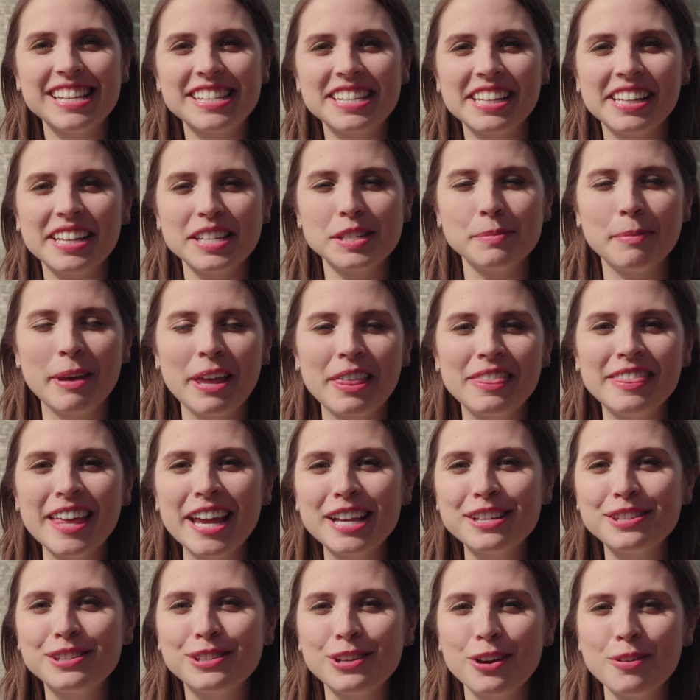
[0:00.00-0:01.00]
it's Elizabeth.
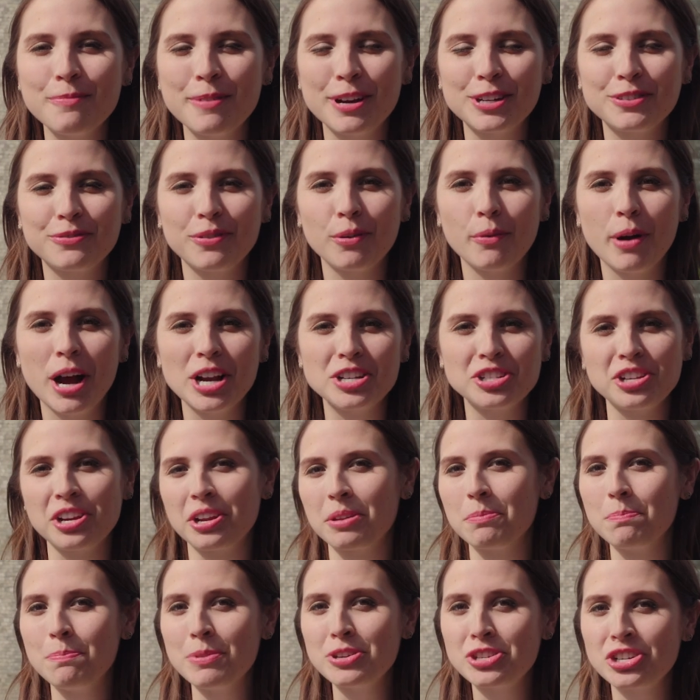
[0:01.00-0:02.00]
Thanks so much for
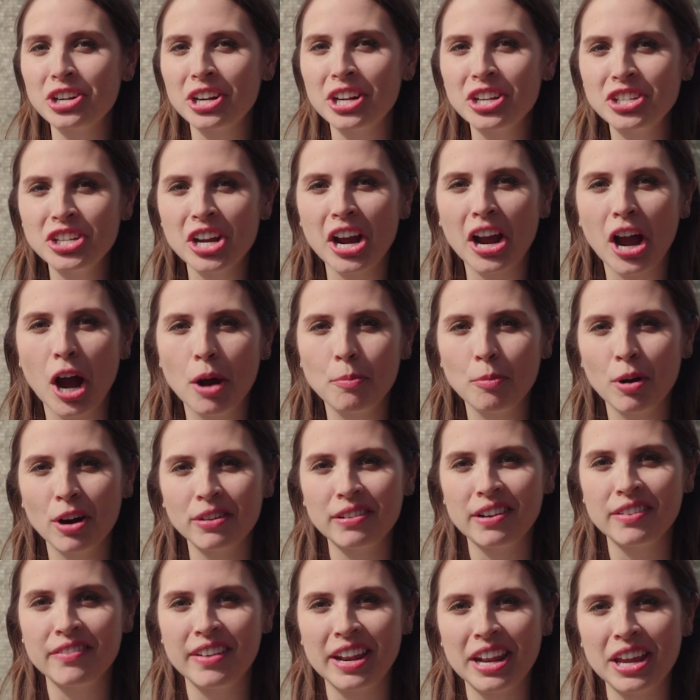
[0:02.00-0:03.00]
watching. Be sure to check out
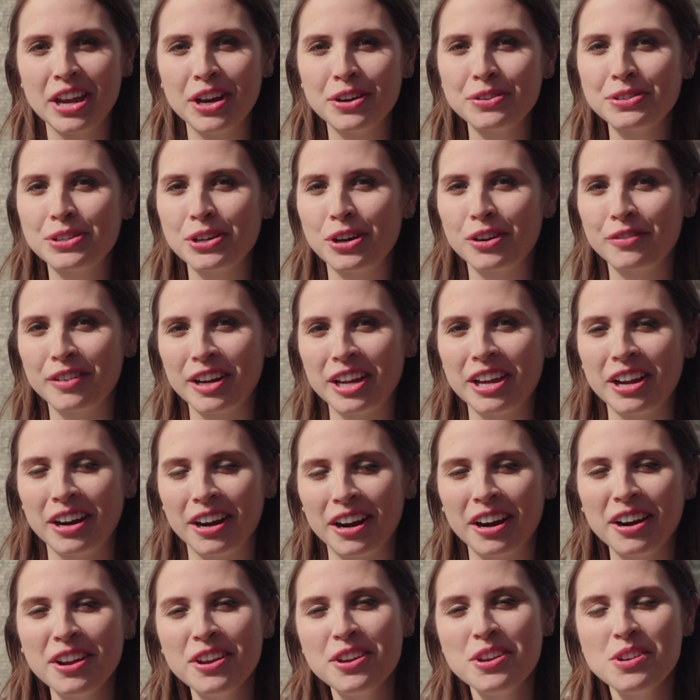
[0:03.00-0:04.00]
more of our videos over
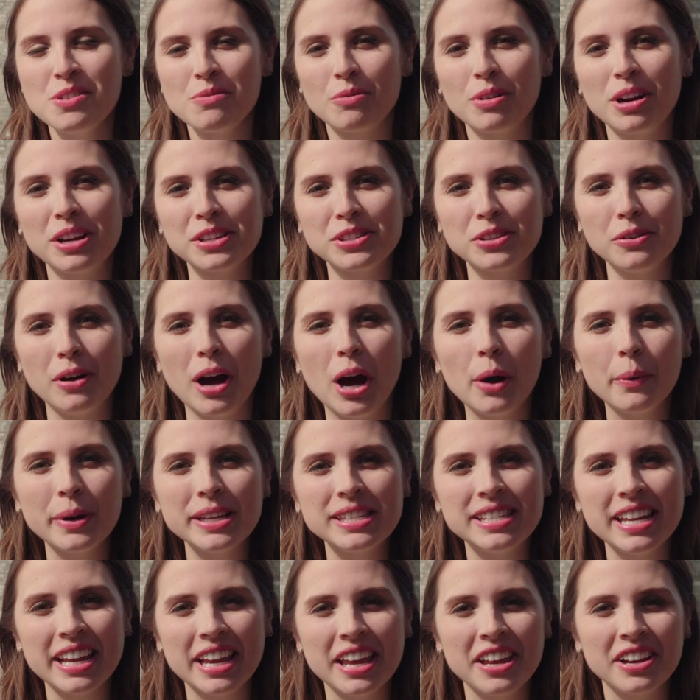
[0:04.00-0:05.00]
here. We're also
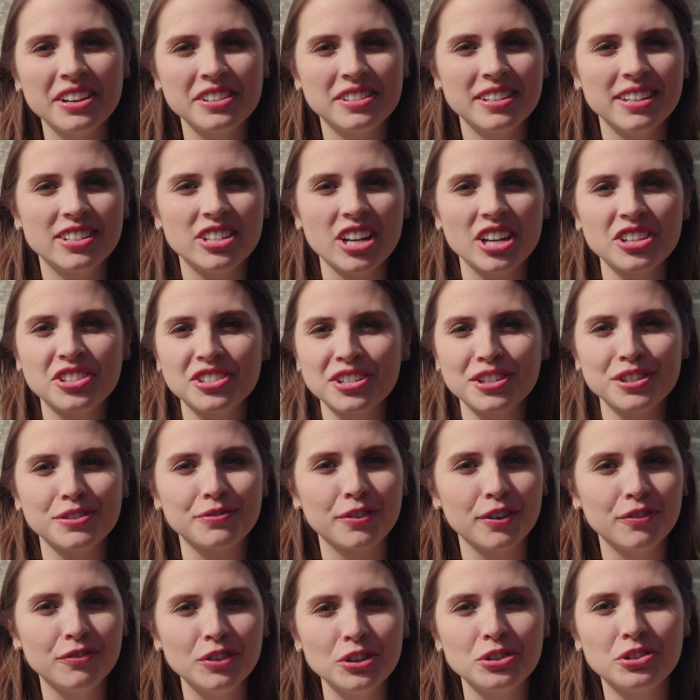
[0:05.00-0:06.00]
always taking your
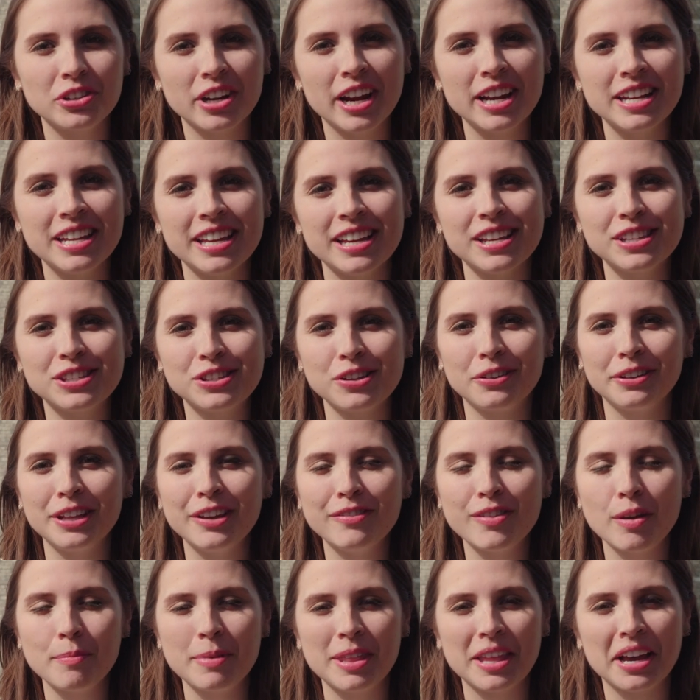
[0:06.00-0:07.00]
suggestions for future ideas, so
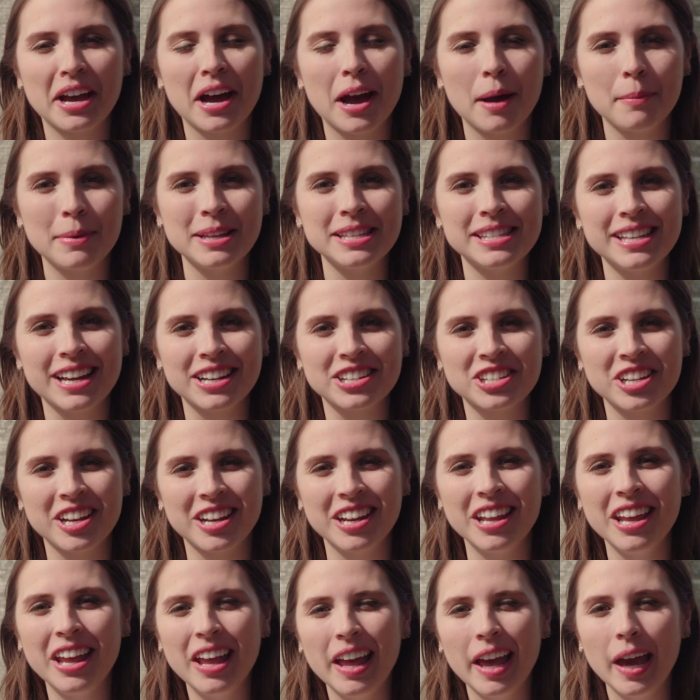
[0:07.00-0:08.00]
leave them in the comment
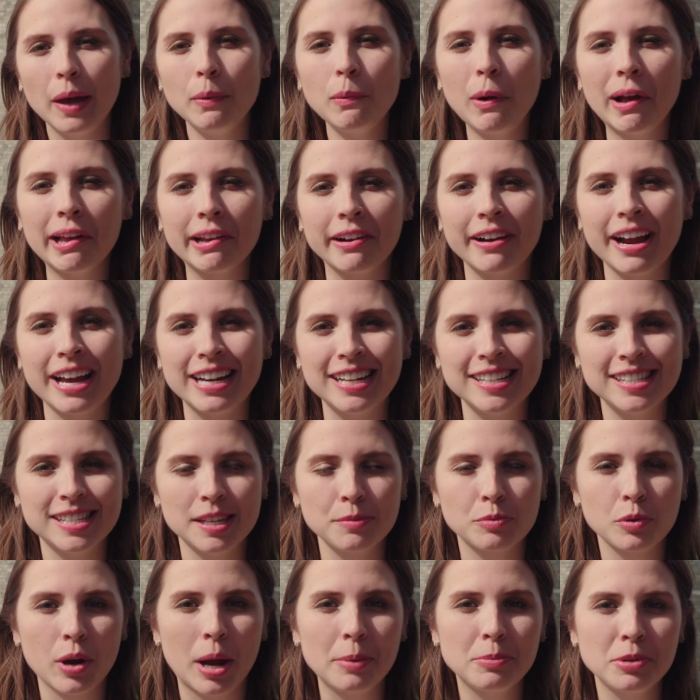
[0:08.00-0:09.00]
section. And while you're at it,
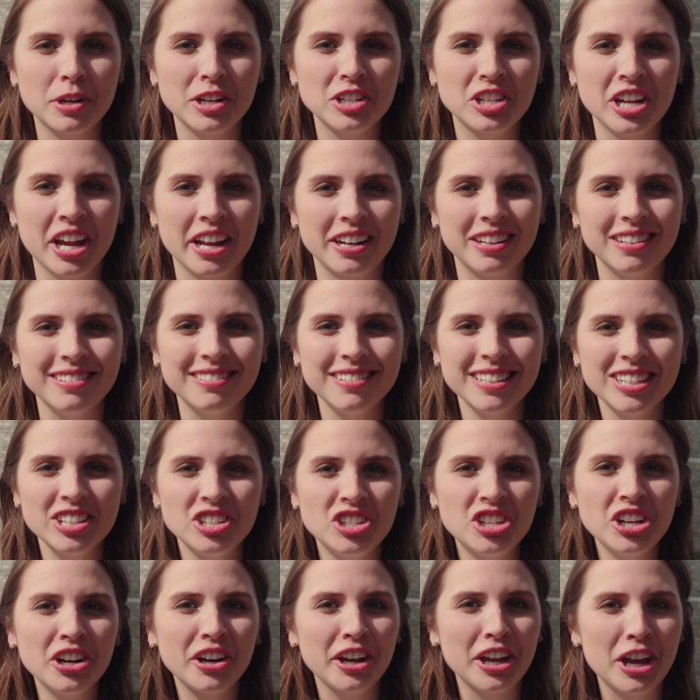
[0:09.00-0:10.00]
subscribe to our channel.
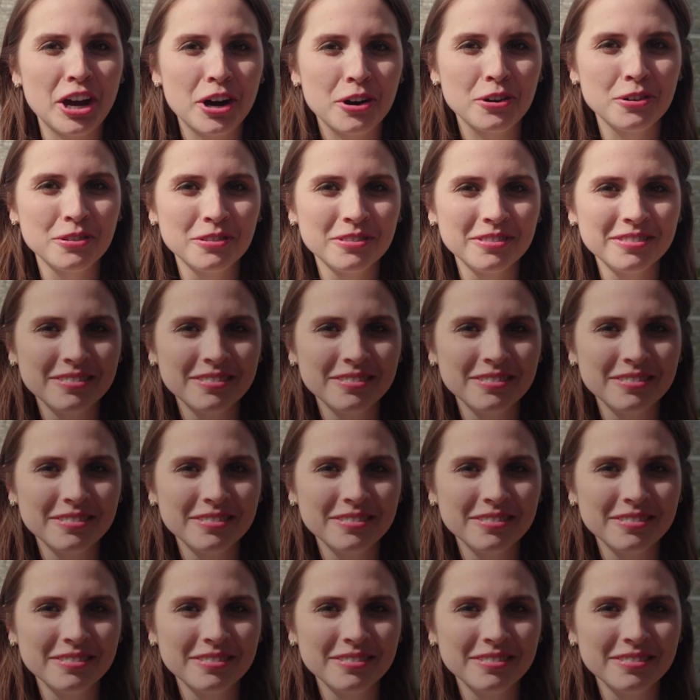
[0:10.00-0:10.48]
Cheerio!